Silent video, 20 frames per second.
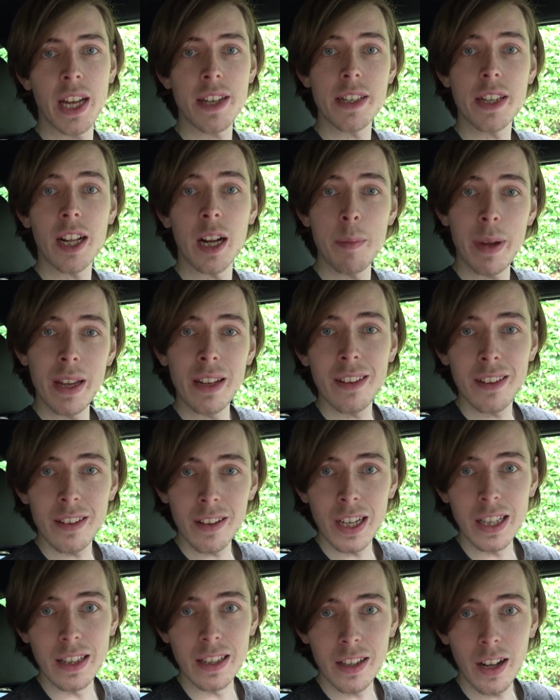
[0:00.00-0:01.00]
had to come
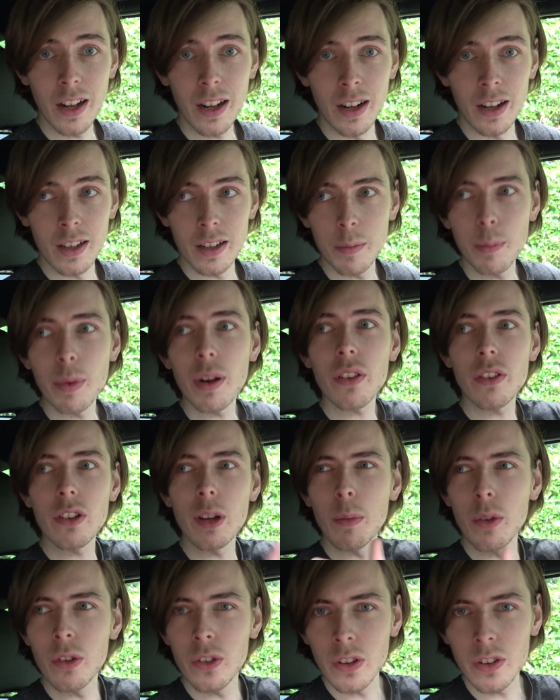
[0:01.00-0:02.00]
inside the car. Plus
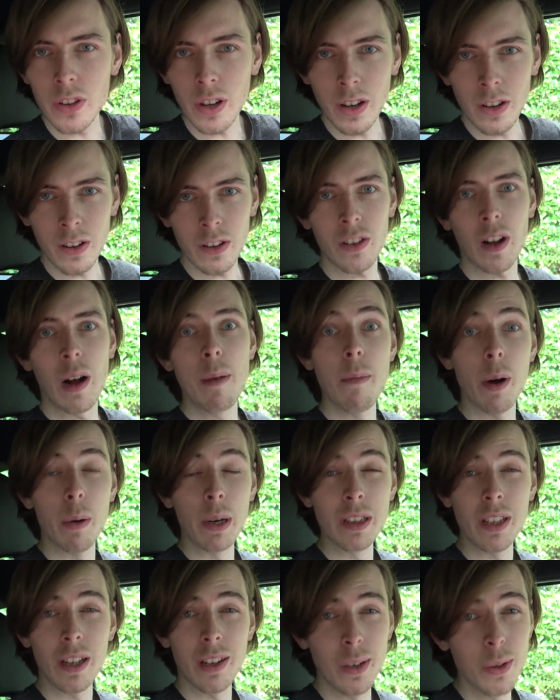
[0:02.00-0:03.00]
someone's decided to start
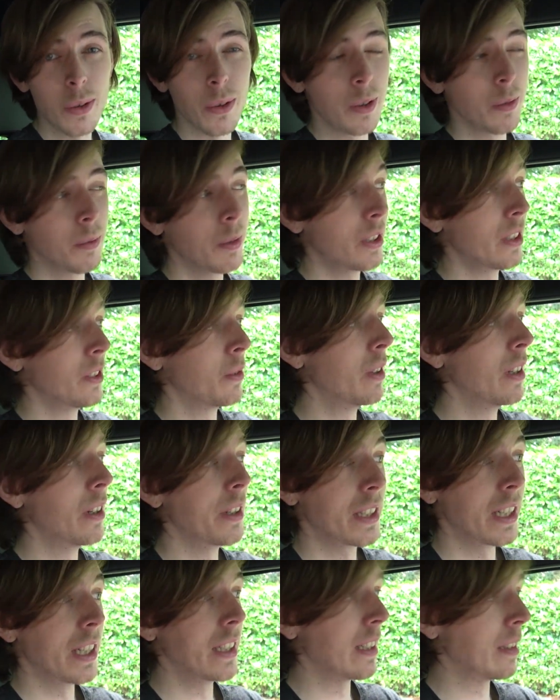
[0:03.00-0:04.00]
mowing their lawn, which is really
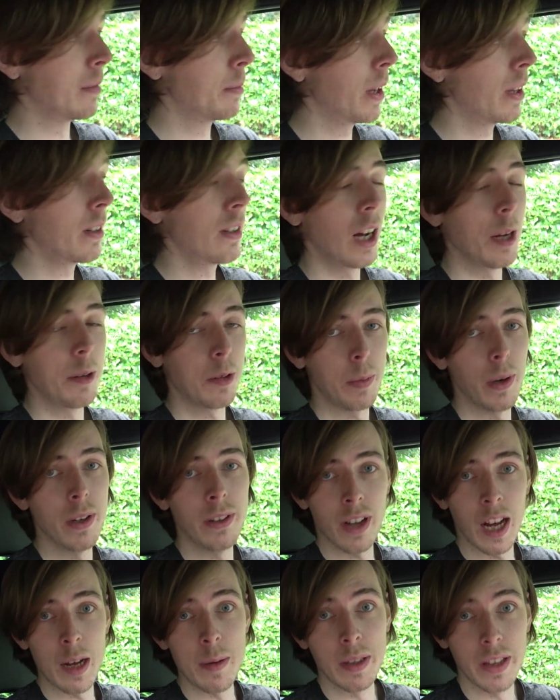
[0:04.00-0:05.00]
irritating, but I
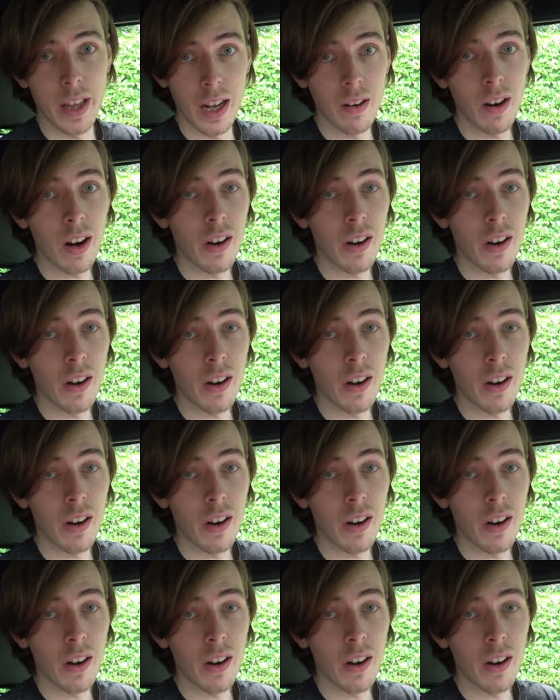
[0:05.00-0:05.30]
suppose I'm in their